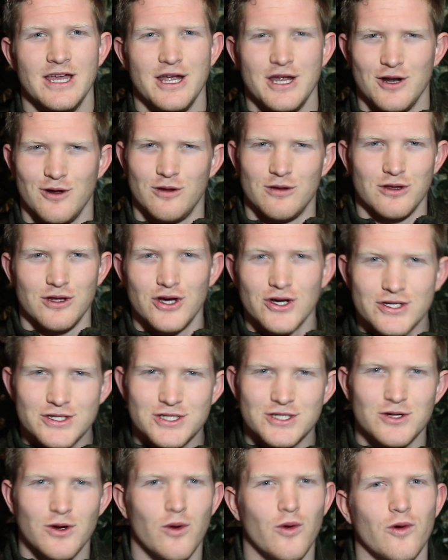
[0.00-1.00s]

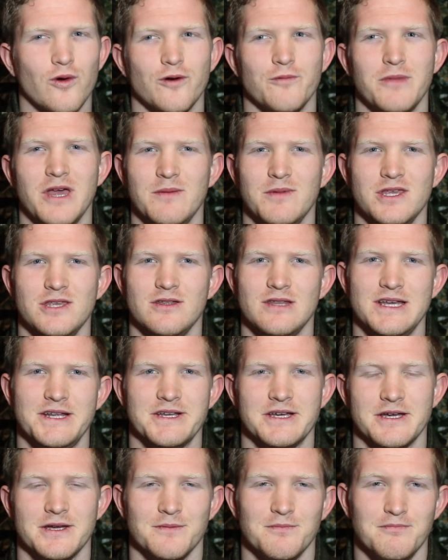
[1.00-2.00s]
looks, or maybe you need
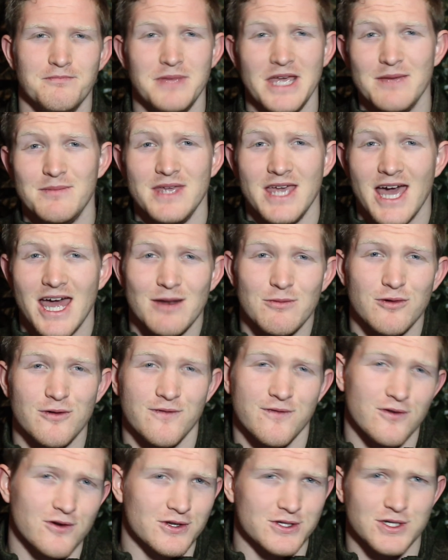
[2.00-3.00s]
a baby animal
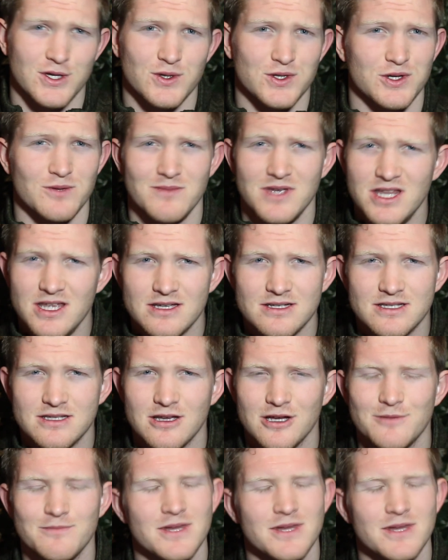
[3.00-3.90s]
for a social media stunt.